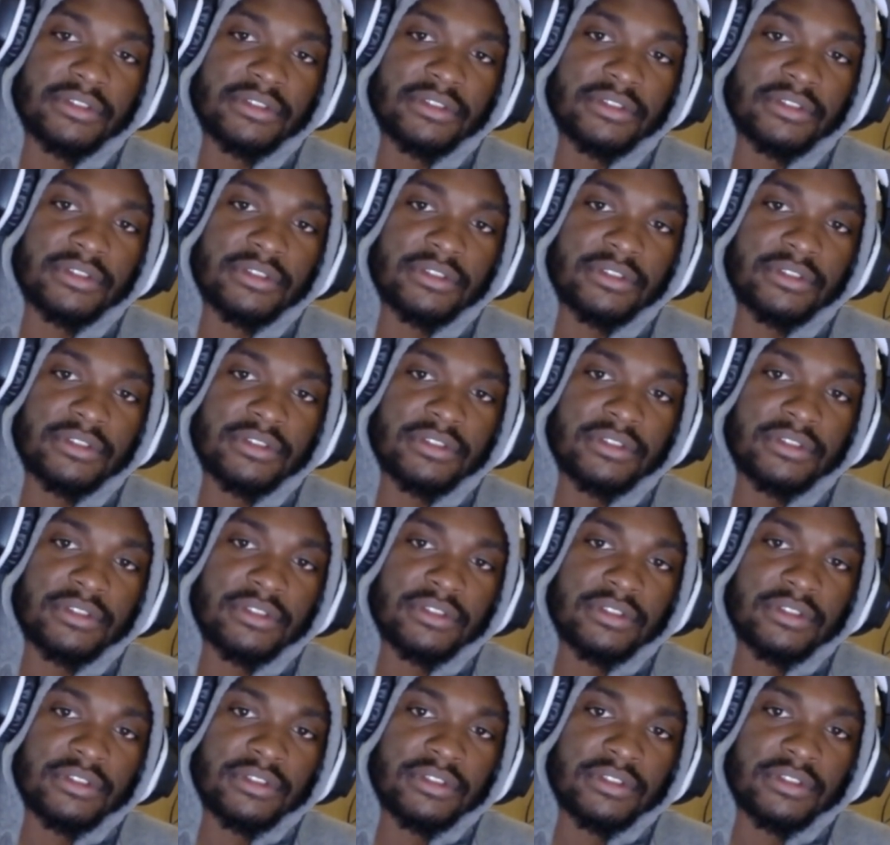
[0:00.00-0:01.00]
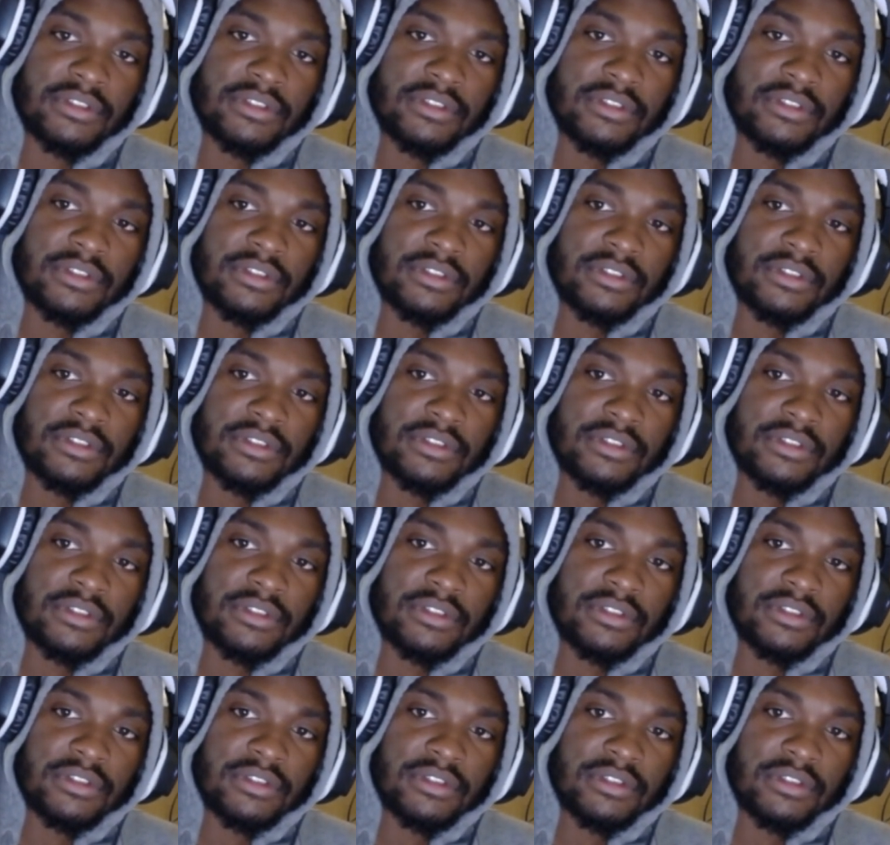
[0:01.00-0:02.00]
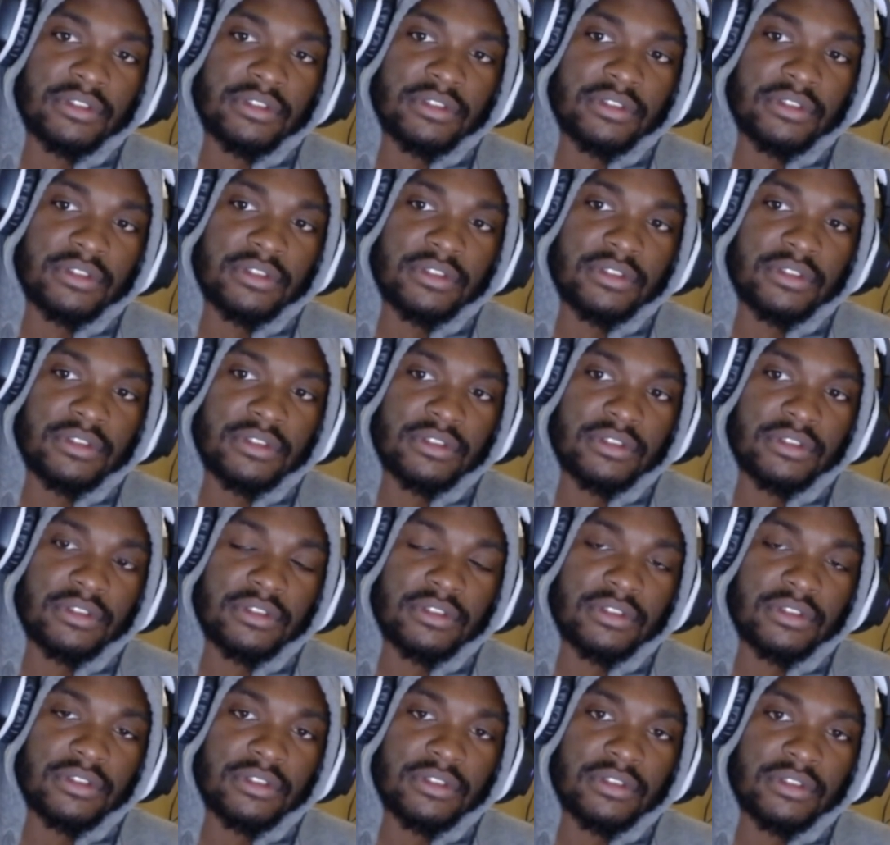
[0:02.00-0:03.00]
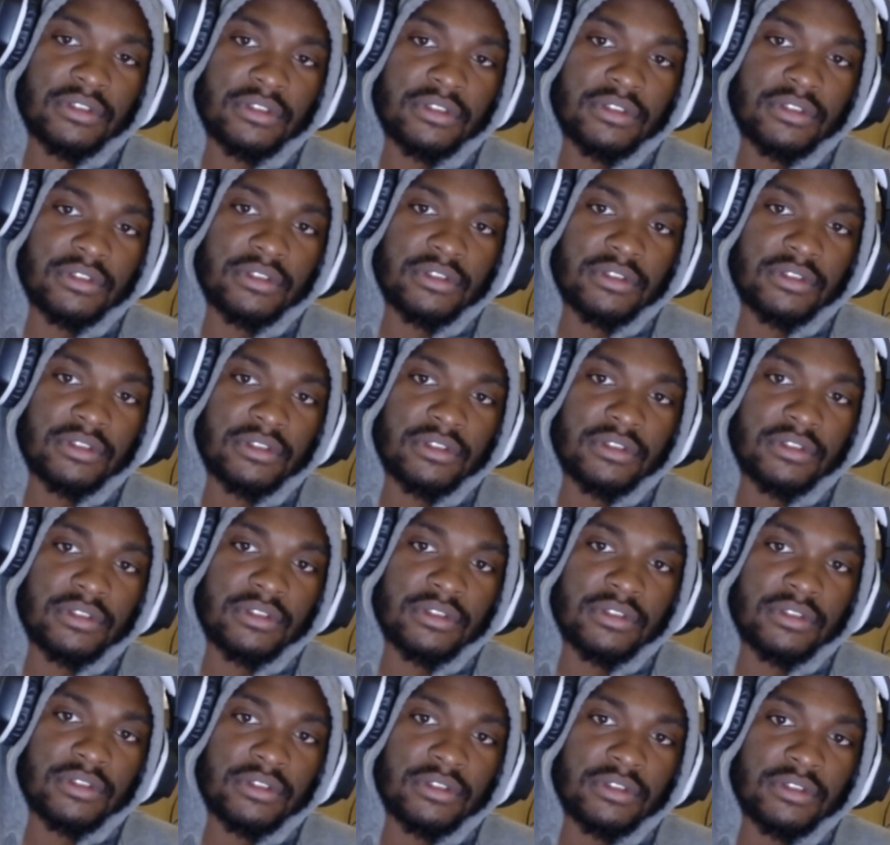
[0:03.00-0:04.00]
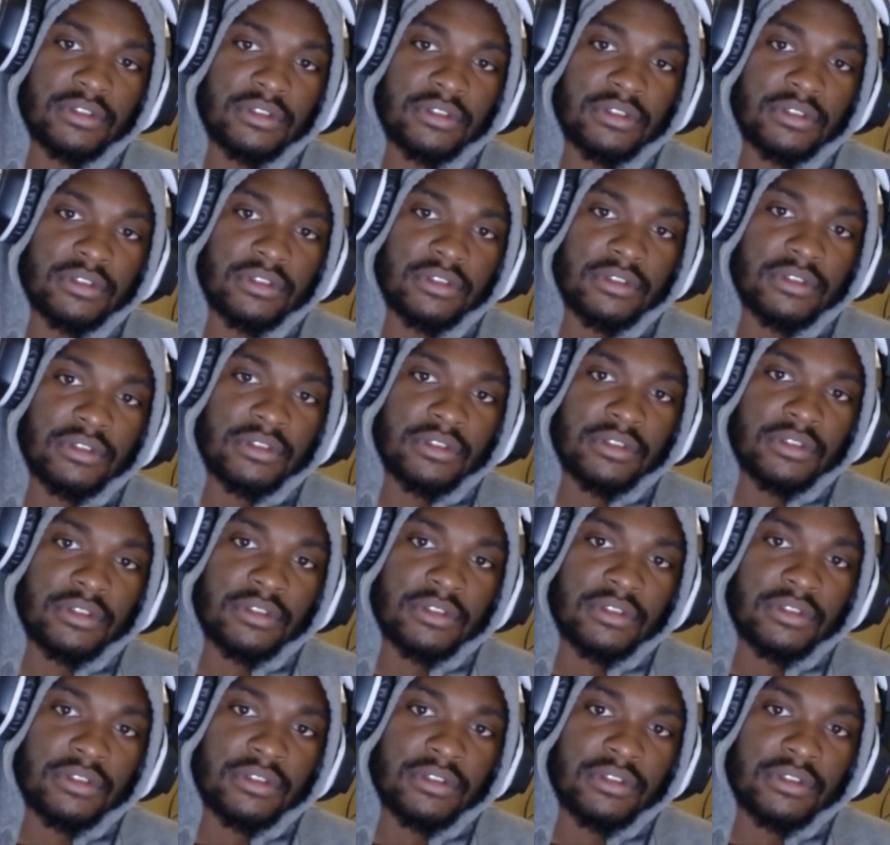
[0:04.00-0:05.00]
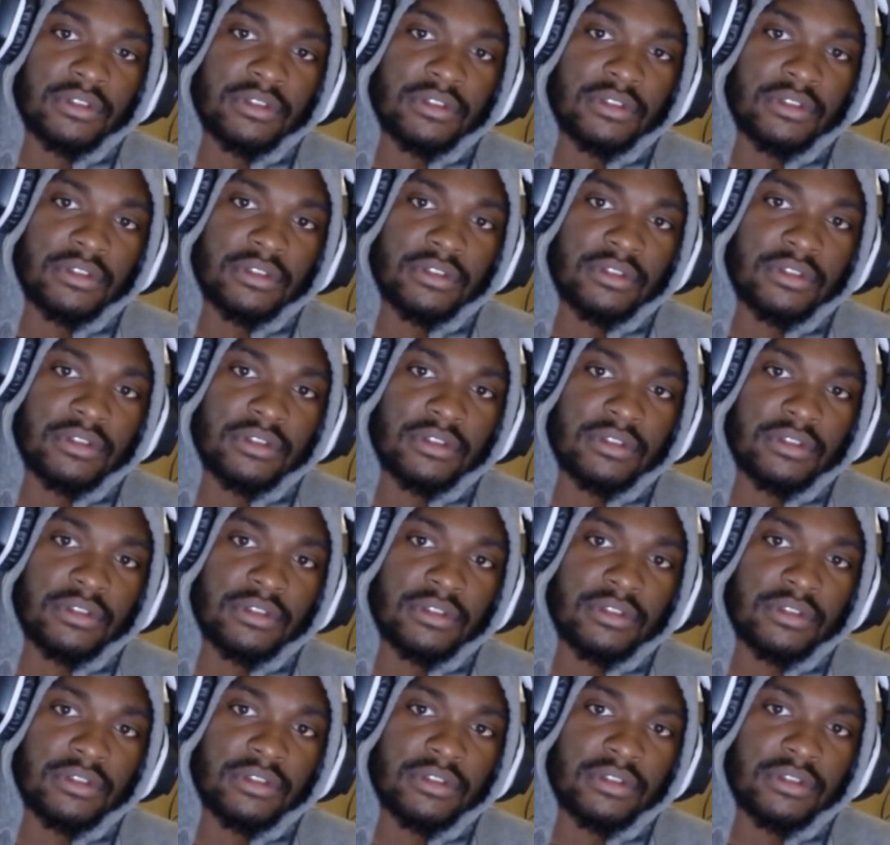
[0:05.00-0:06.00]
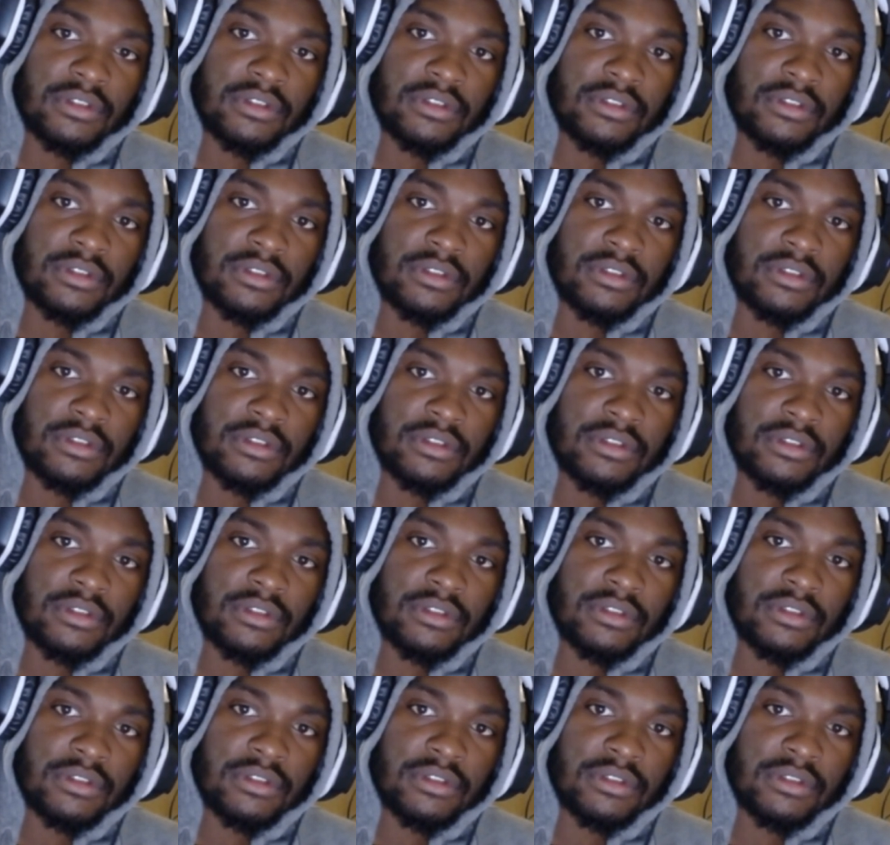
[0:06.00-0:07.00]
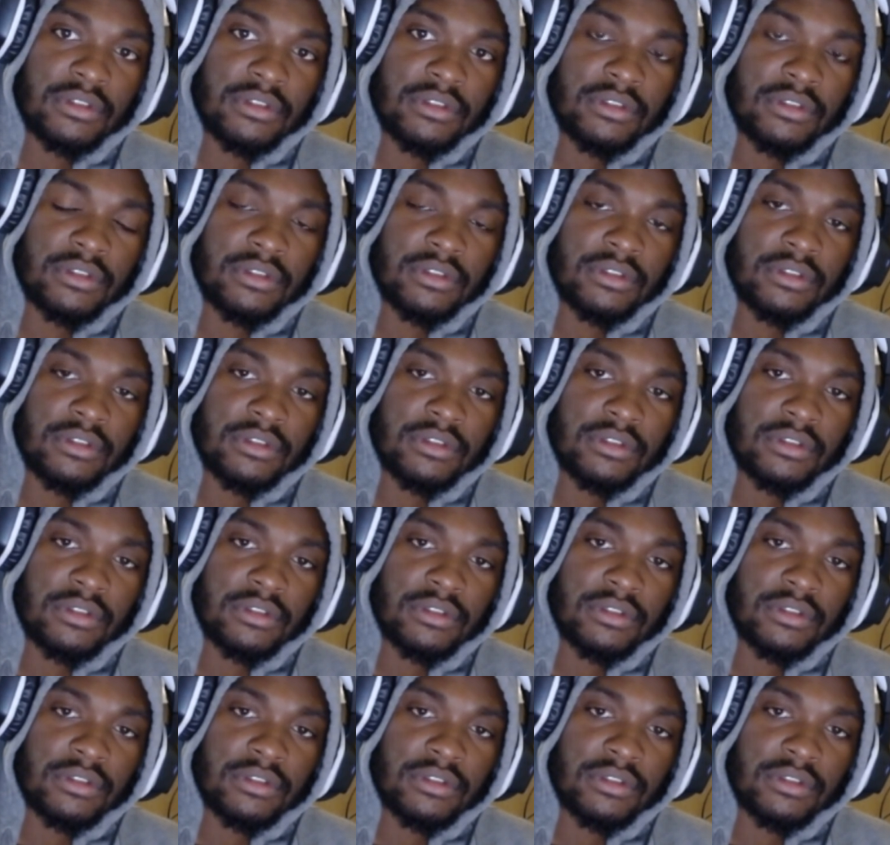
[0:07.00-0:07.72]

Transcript: Nothing is said.